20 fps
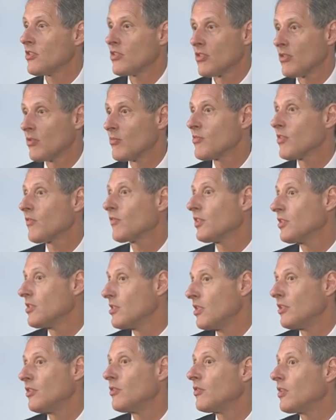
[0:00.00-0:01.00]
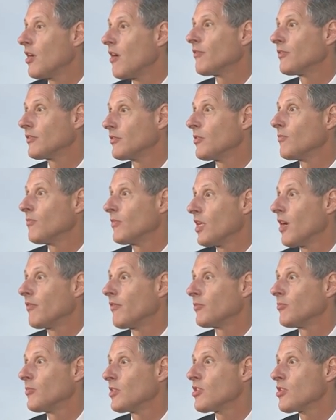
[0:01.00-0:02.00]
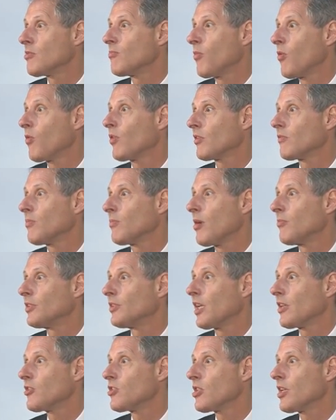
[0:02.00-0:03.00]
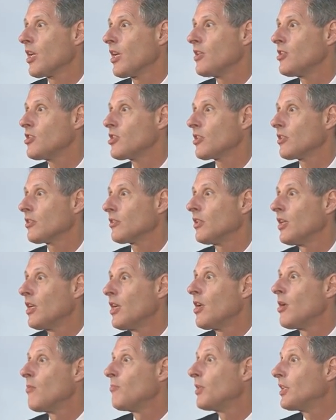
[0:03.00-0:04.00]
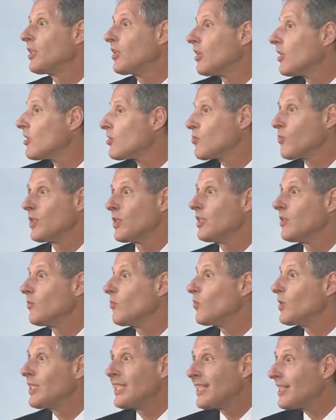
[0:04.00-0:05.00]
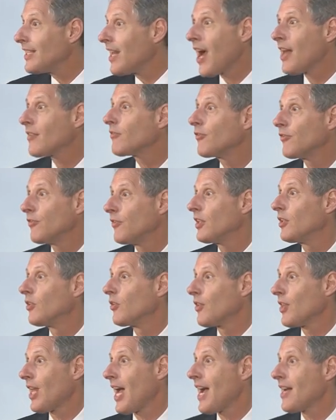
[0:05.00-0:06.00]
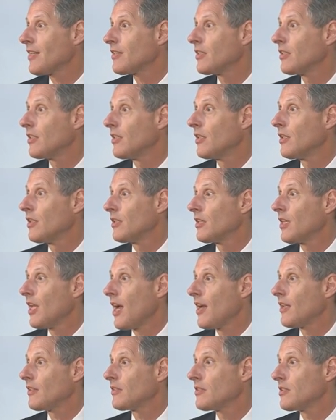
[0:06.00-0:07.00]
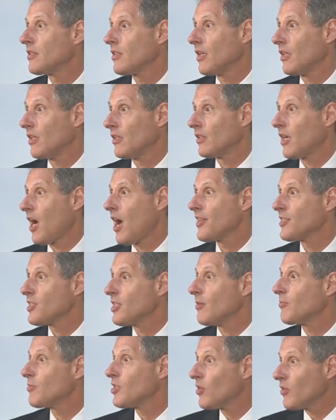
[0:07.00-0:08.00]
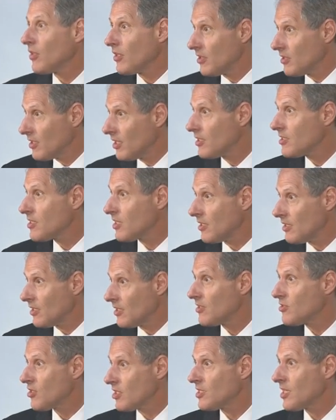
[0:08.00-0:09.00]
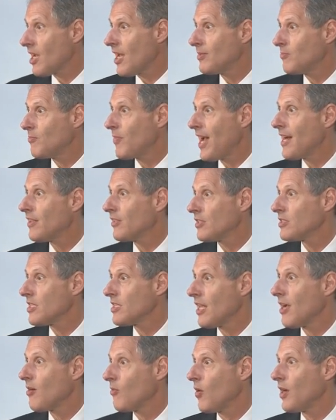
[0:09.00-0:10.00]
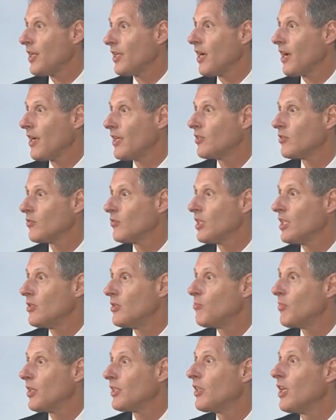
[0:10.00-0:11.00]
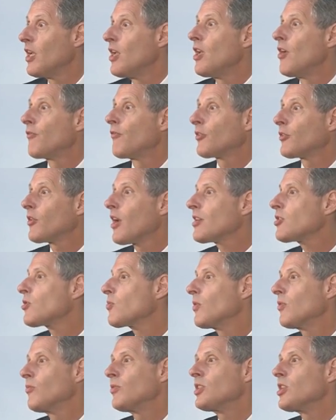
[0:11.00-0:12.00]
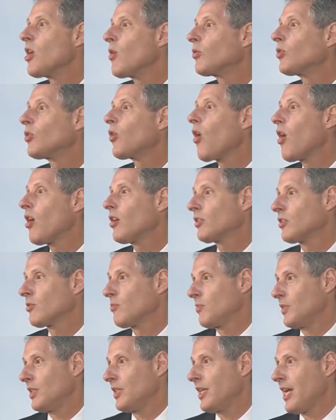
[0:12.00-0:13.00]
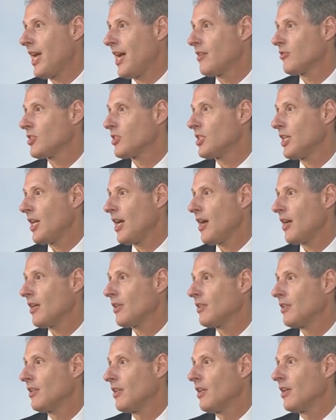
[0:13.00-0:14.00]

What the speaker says: in terms of continued government support of public education, because we cannot fill that concept. So there's a tight balance that way, I agree. But for us, we would no longer be Caltech,